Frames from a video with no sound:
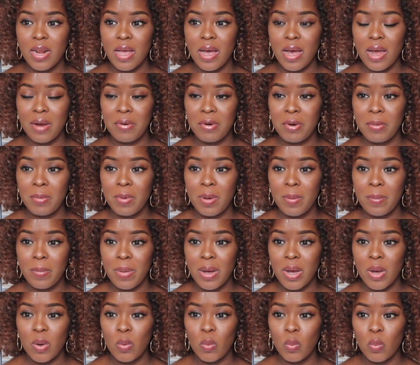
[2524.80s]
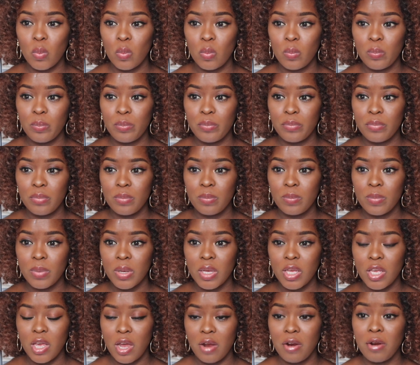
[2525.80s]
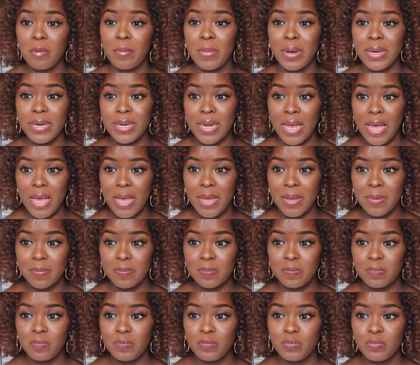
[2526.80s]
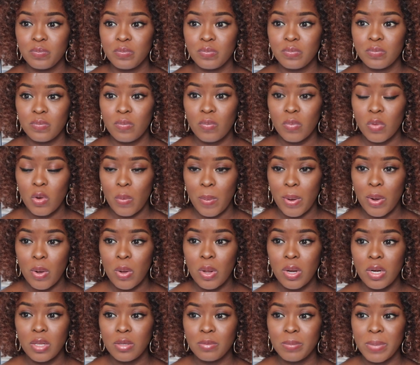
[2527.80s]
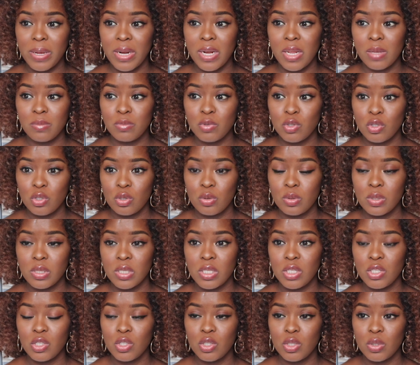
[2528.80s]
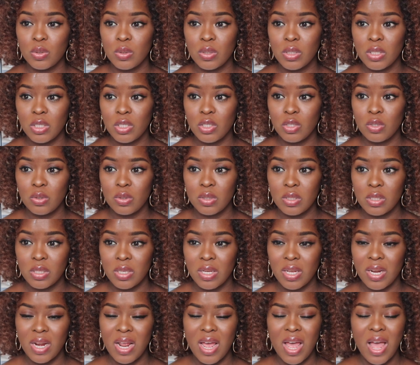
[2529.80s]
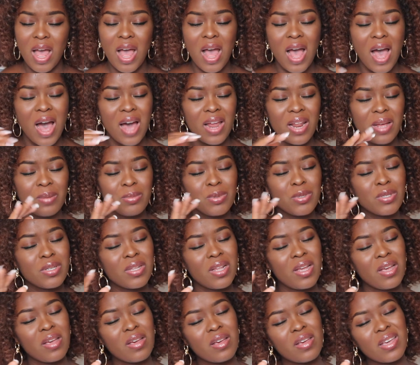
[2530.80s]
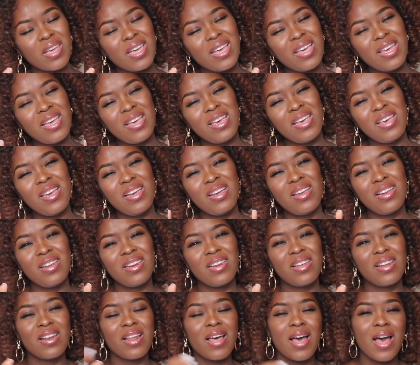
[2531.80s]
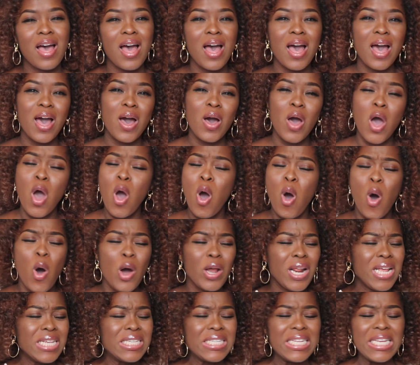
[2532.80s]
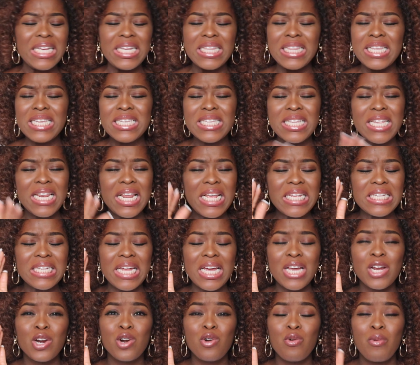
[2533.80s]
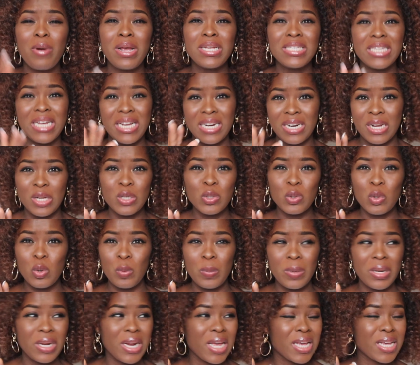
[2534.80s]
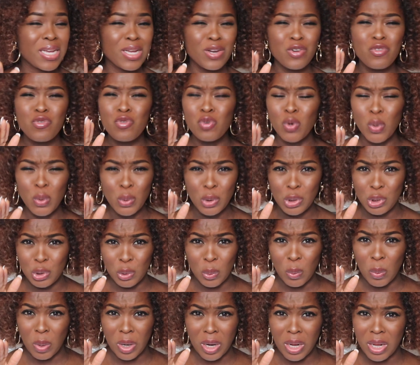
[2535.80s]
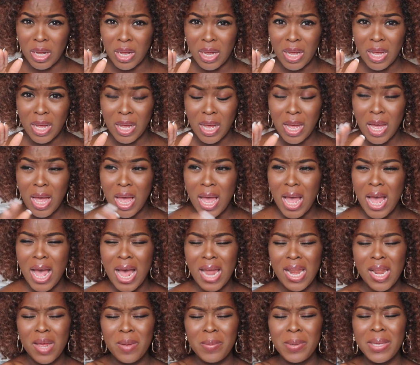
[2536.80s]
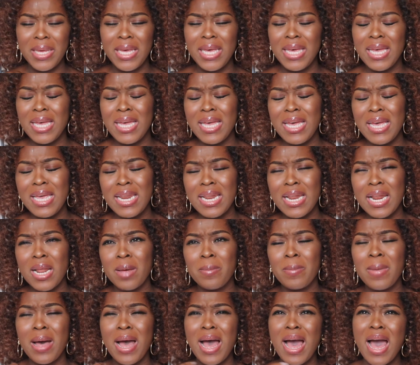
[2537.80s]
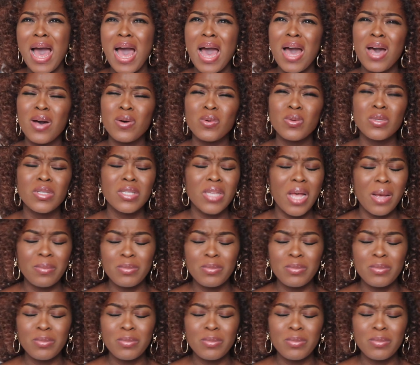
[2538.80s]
I remember hearing my name. They were calling my name, Tosin, Tosin, Tosin, and I'm just like, in and out. Honestly, this thing is like Grey's Anatomy, like, no joke. And I'm in and I'm out.